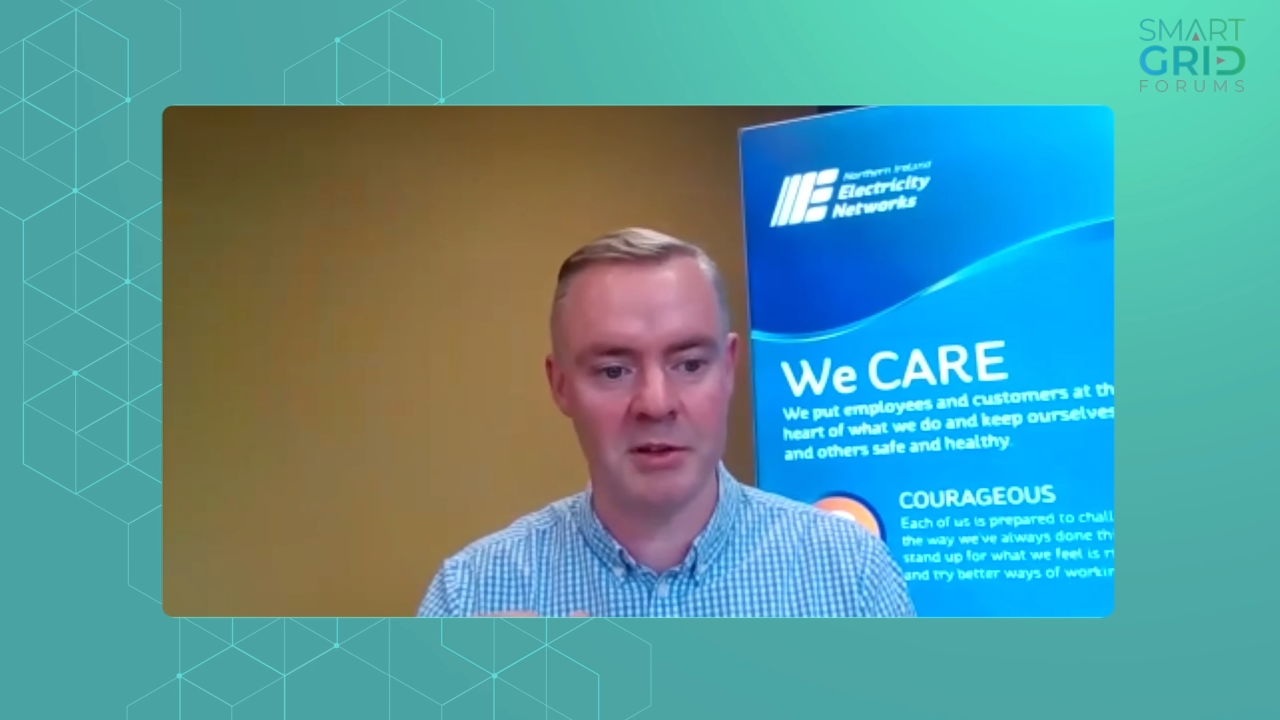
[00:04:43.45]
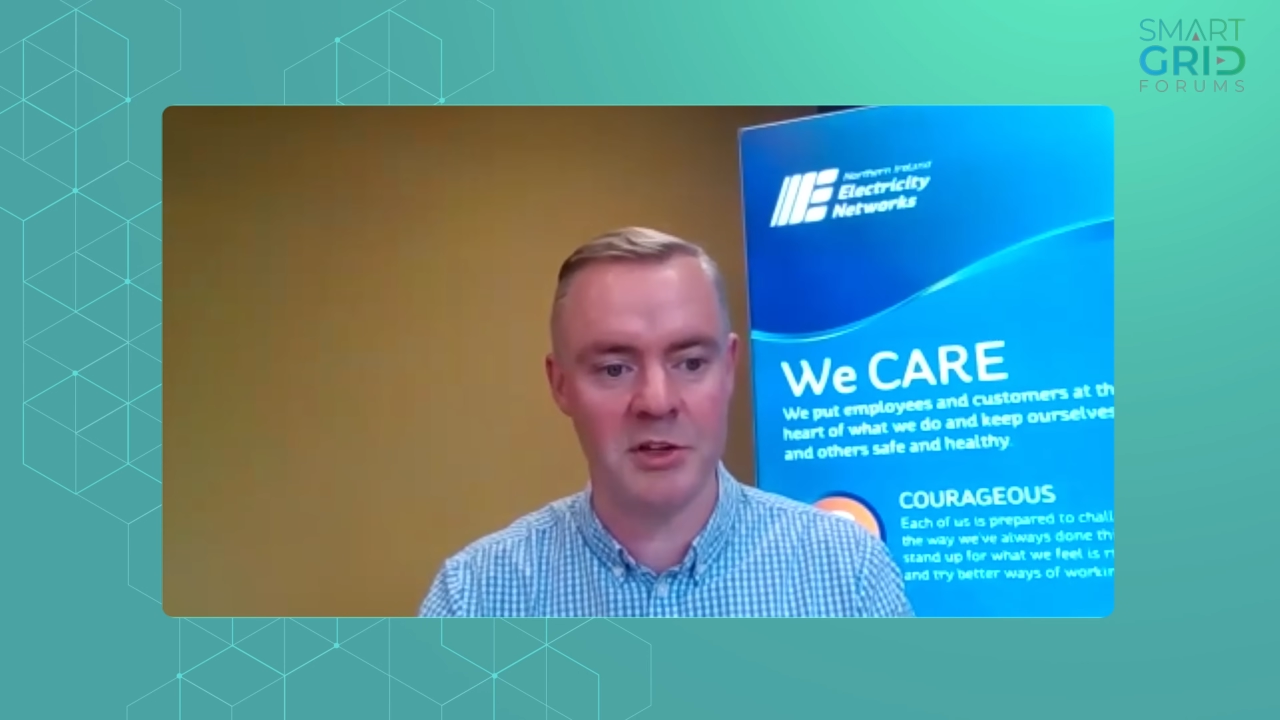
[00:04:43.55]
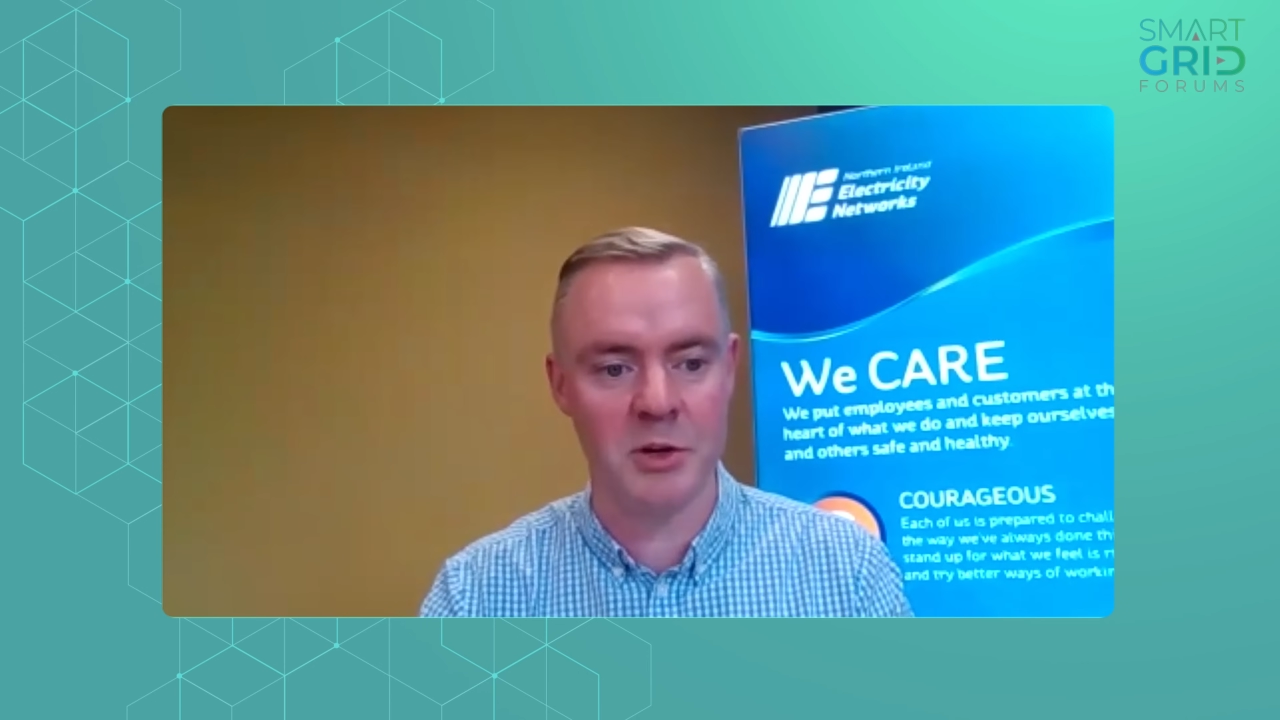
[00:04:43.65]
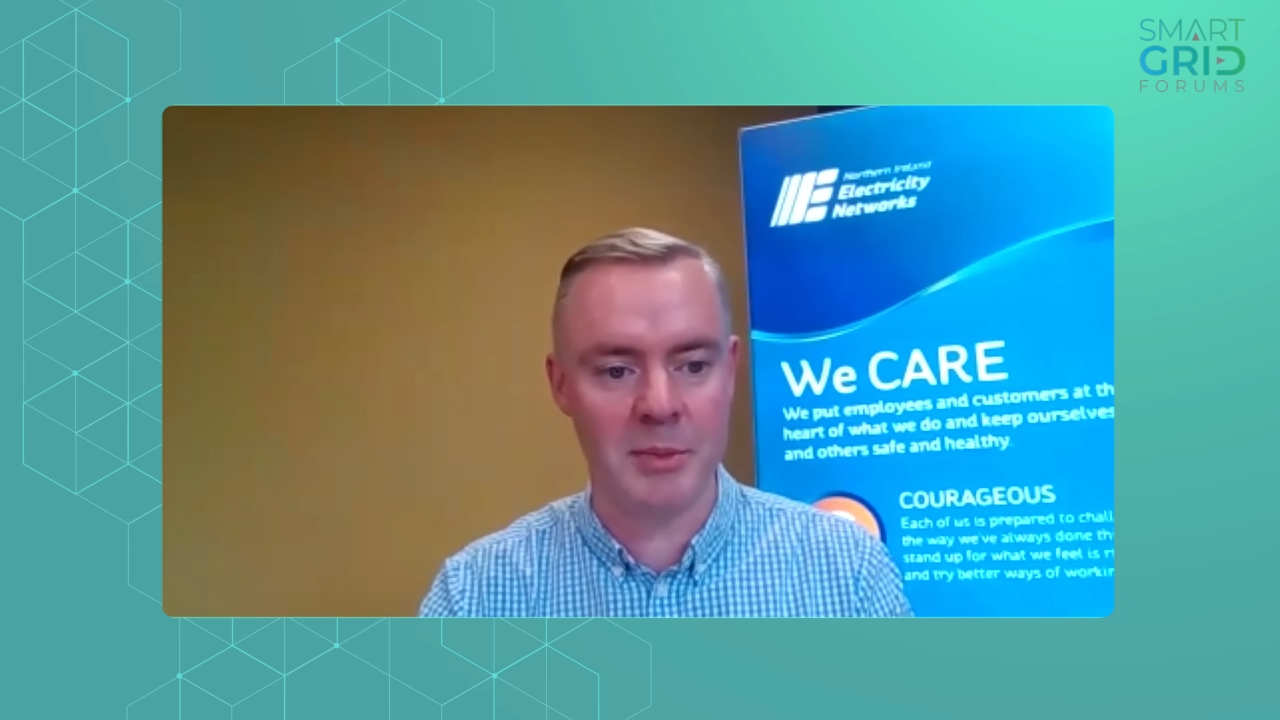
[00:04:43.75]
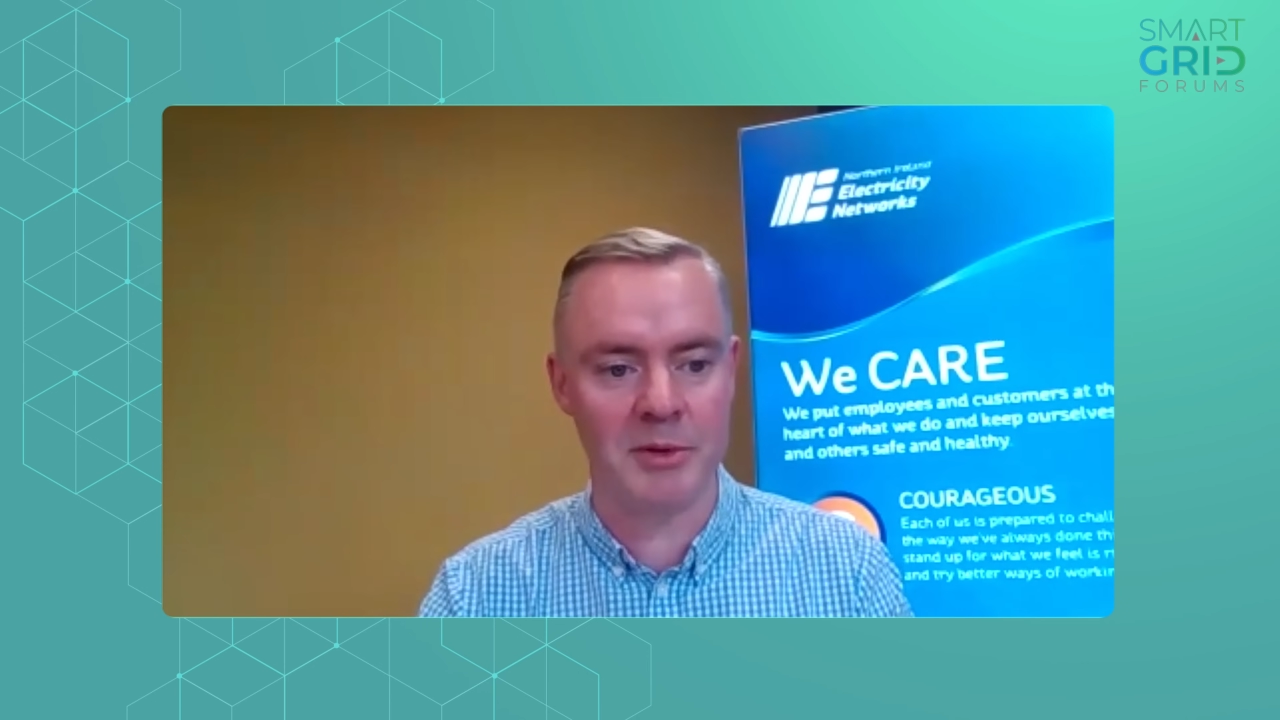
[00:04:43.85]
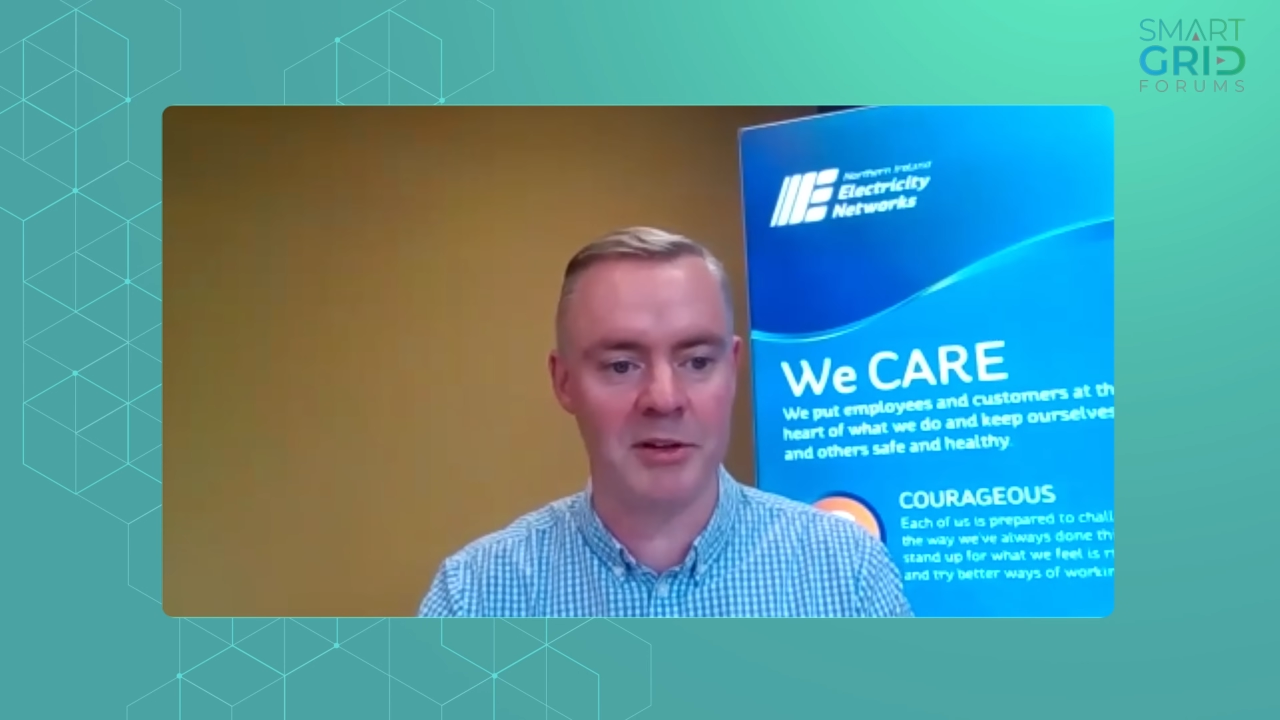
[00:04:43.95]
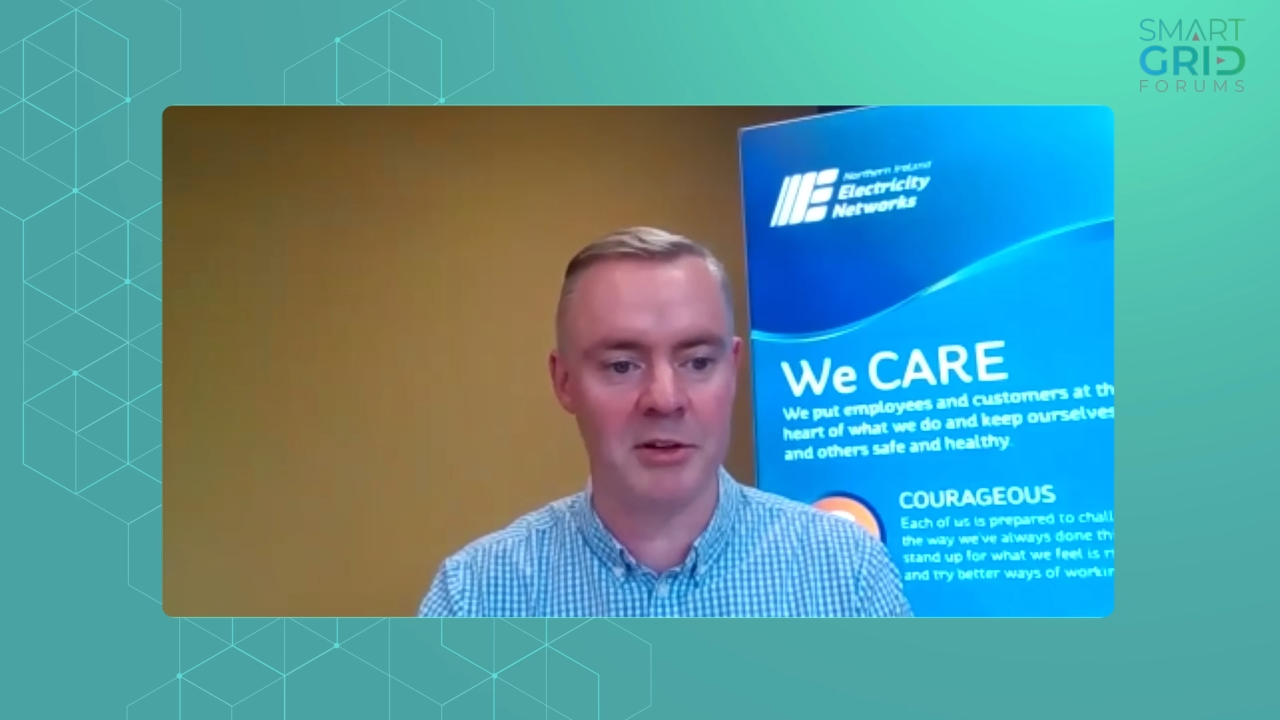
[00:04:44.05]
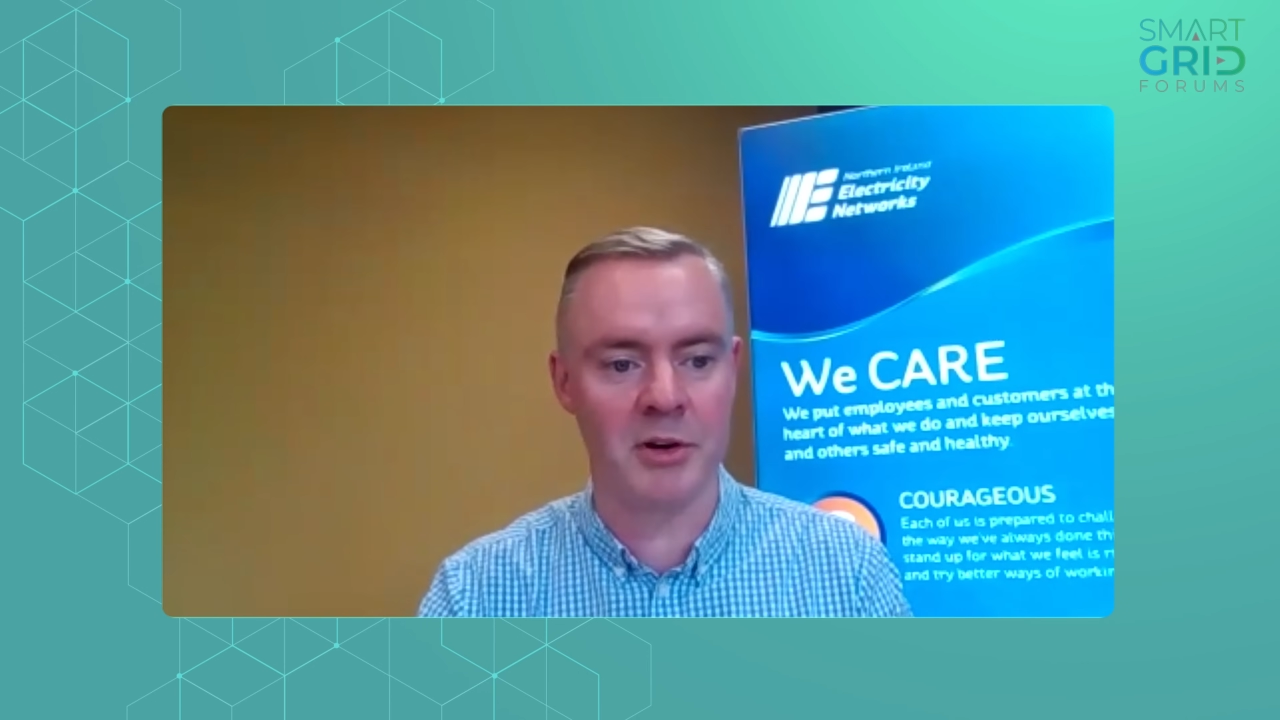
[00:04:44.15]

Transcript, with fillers: new people in the